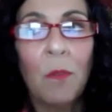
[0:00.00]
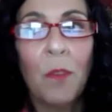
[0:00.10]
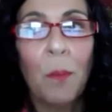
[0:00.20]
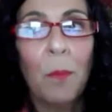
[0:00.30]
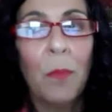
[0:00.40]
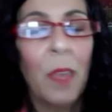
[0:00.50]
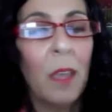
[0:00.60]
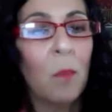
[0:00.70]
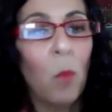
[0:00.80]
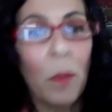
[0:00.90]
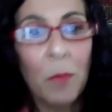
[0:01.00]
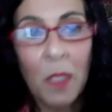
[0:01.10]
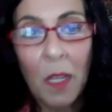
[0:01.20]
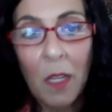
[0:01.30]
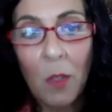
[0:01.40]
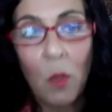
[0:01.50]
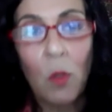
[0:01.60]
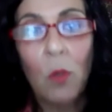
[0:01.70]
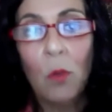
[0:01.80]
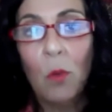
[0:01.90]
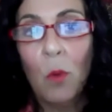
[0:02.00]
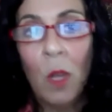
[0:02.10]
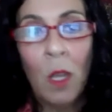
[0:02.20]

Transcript: from that website to